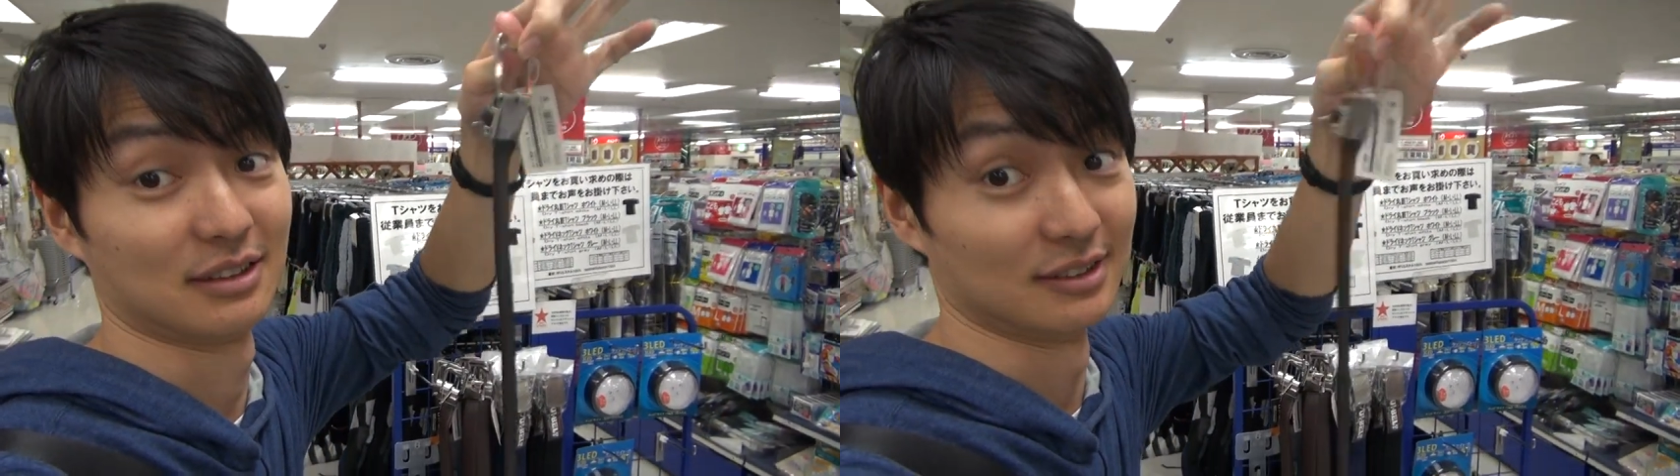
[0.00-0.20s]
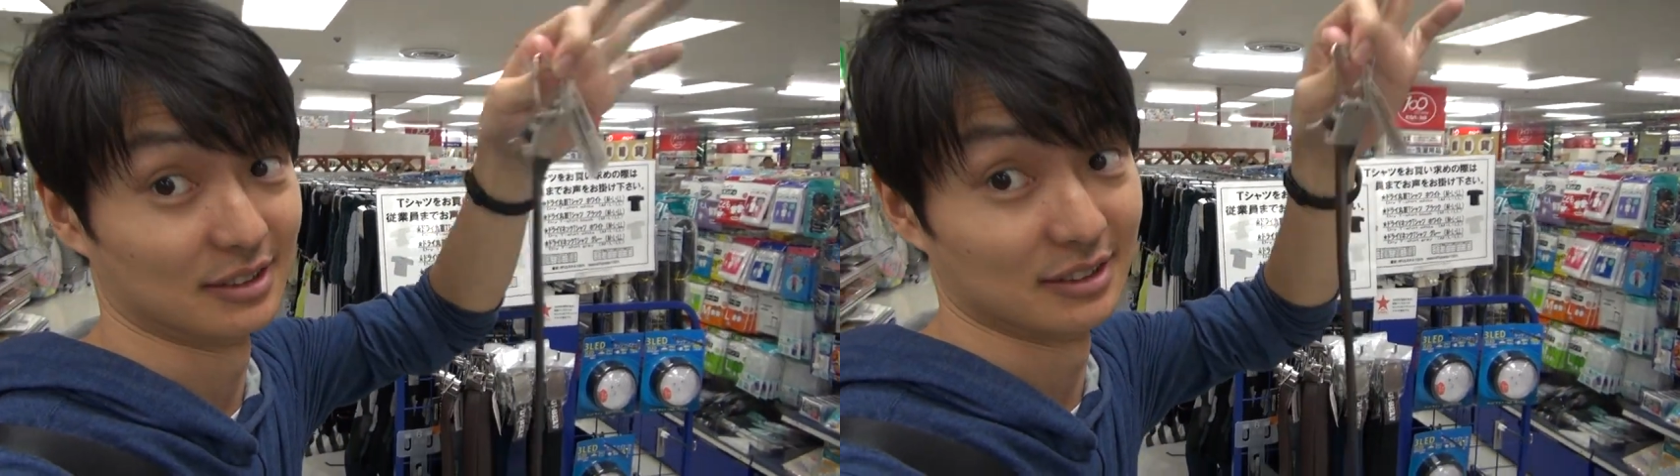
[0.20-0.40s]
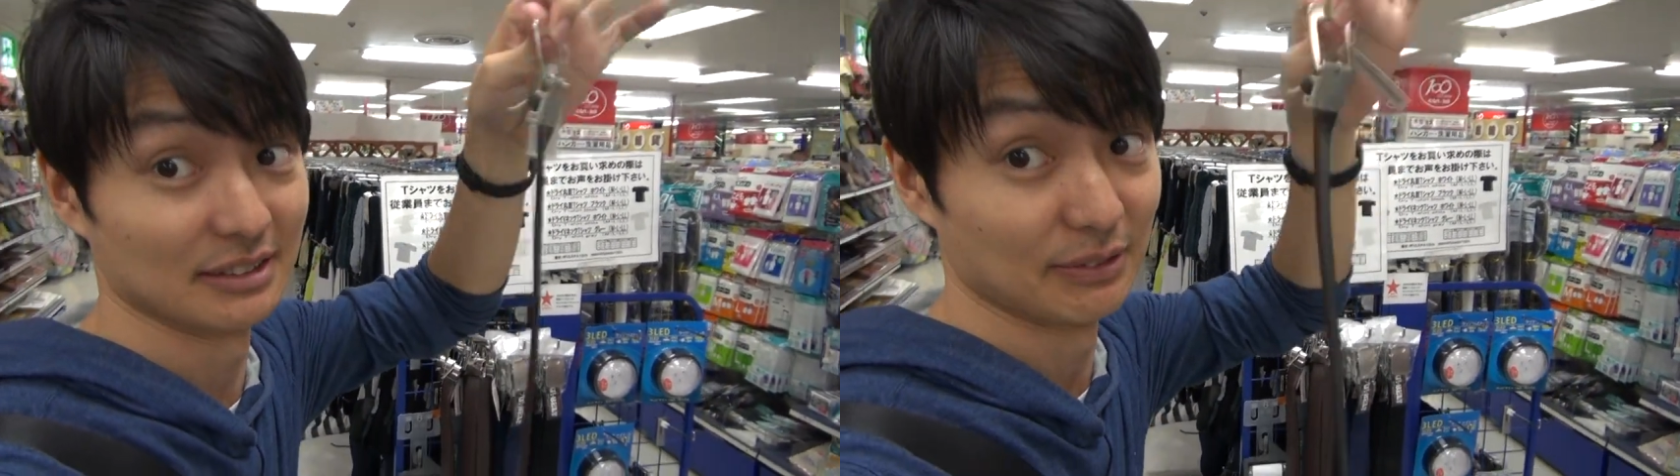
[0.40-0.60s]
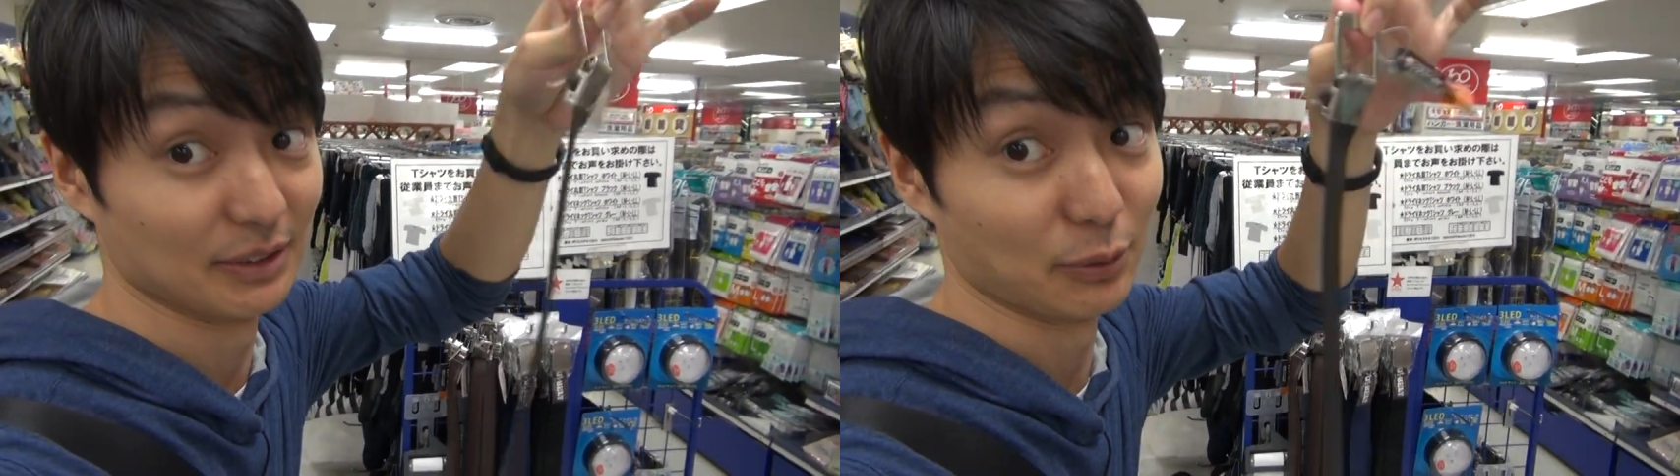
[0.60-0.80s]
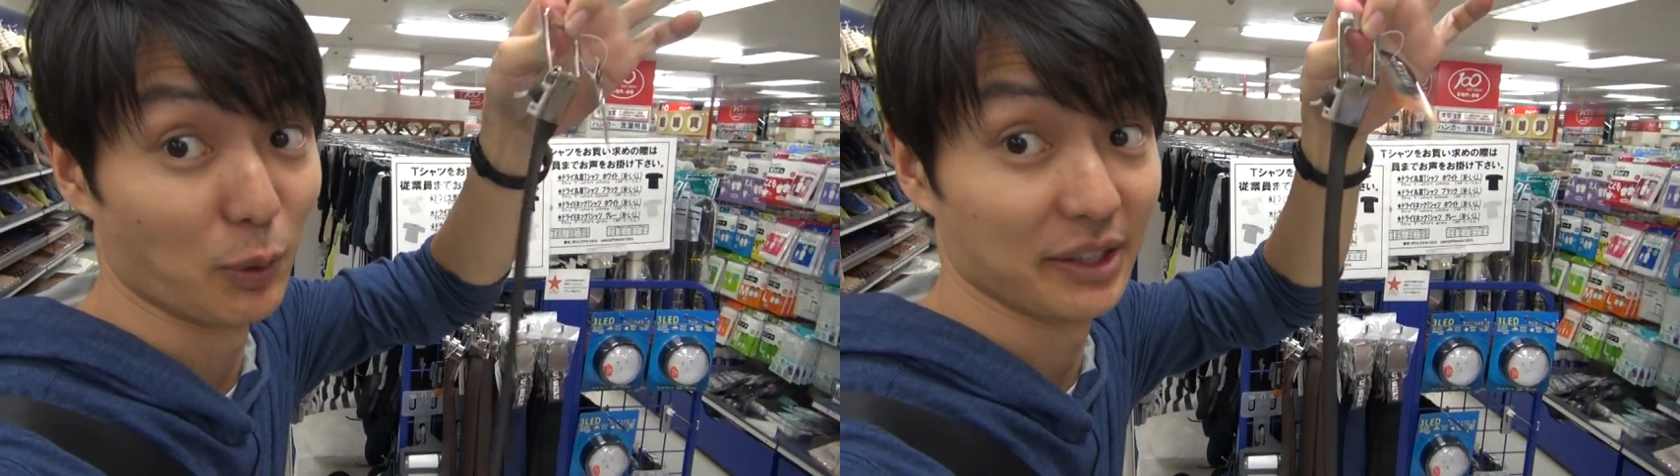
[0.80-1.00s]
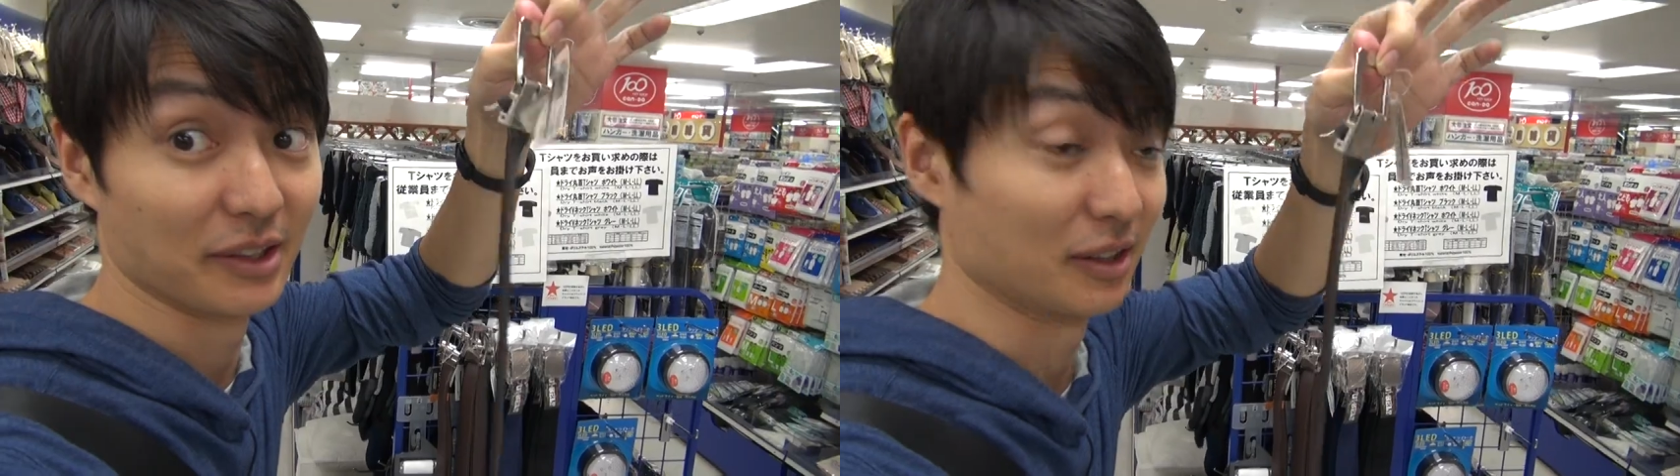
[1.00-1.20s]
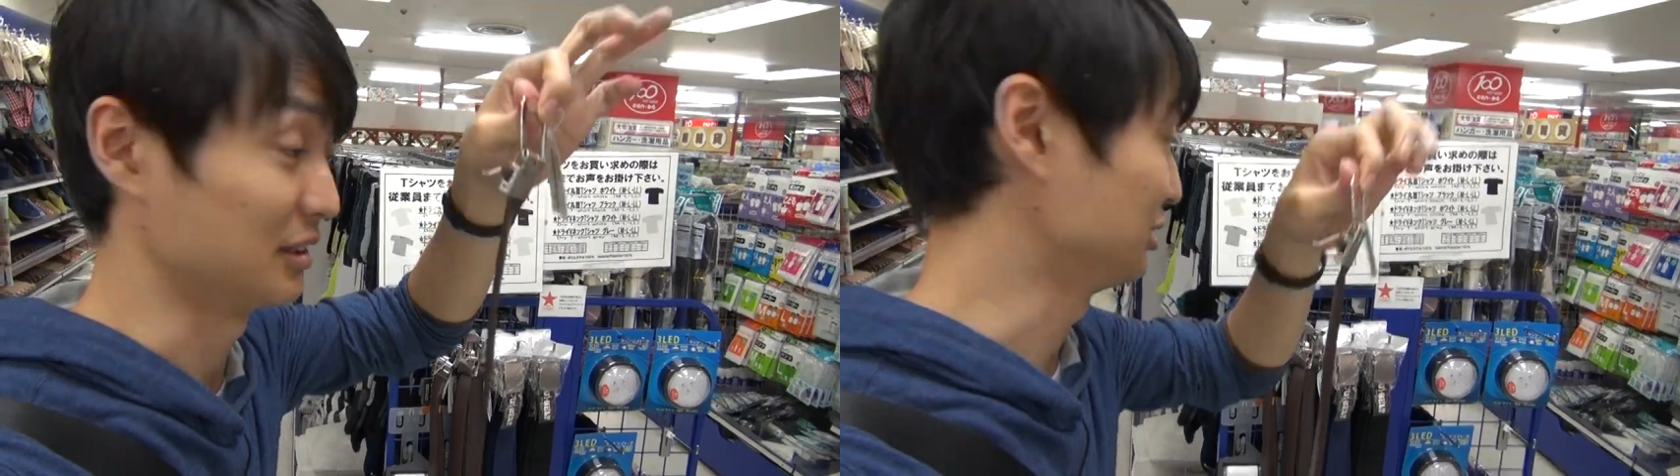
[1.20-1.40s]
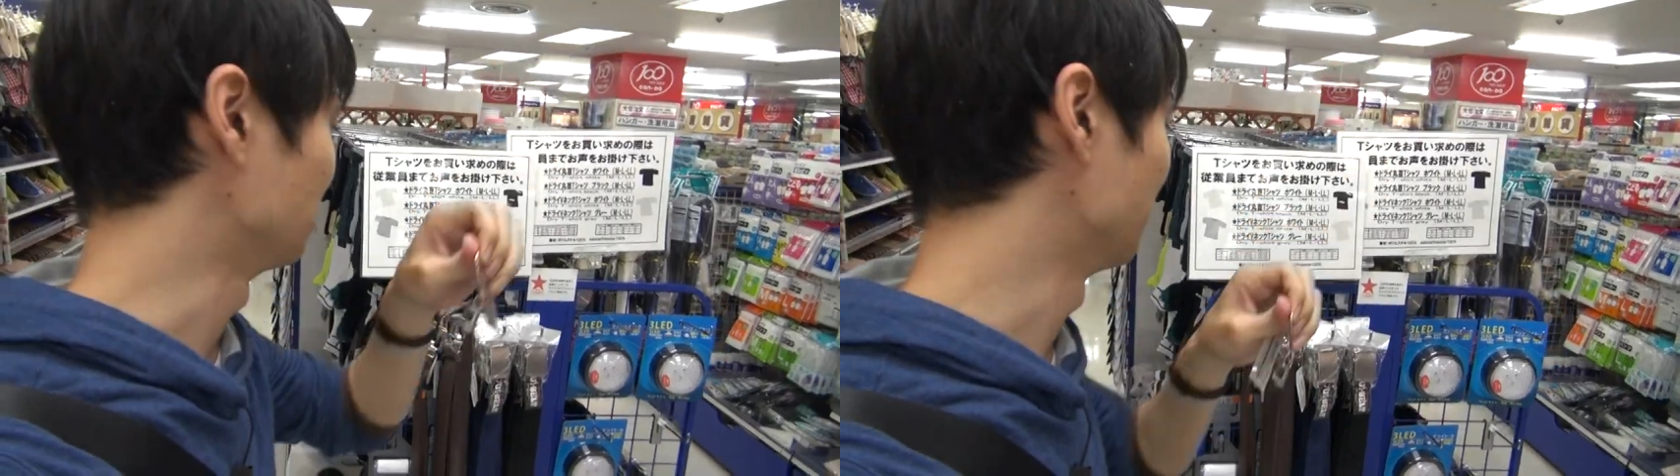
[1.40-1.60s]
This is only one dollar
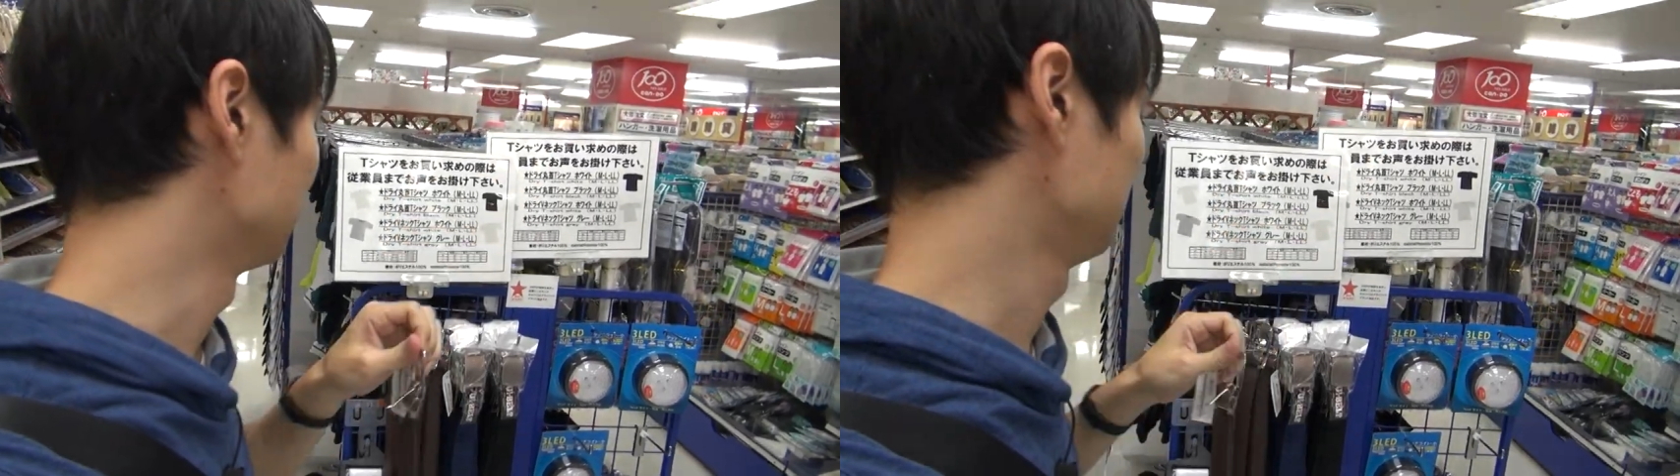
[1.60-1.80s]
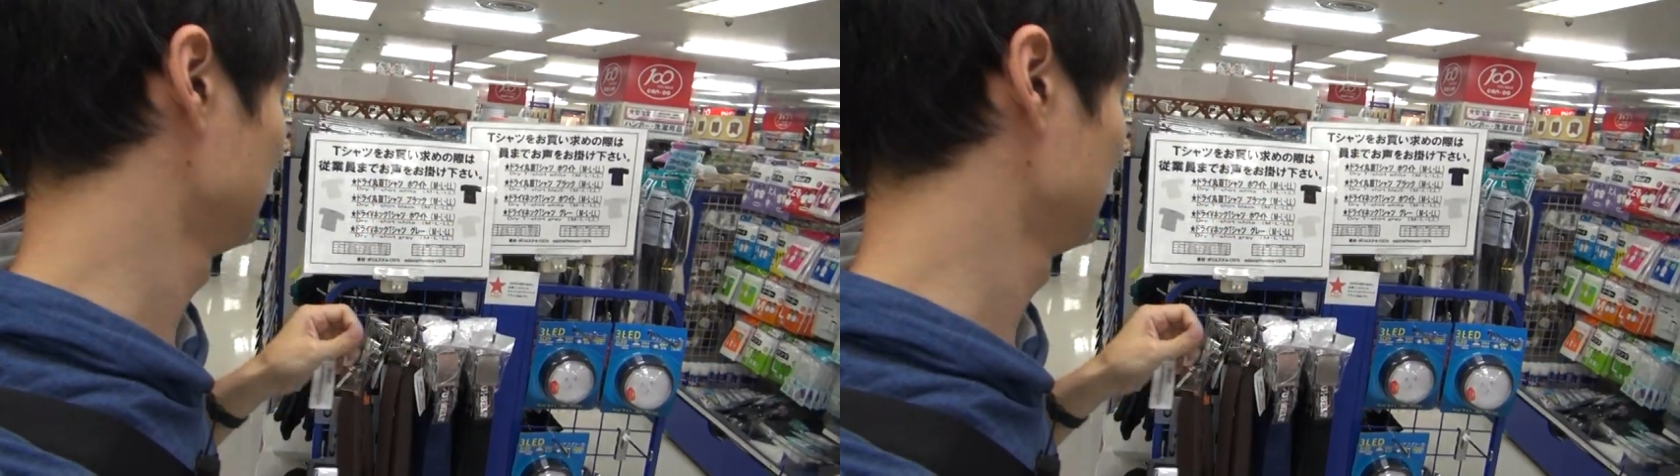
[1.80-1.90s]
as well.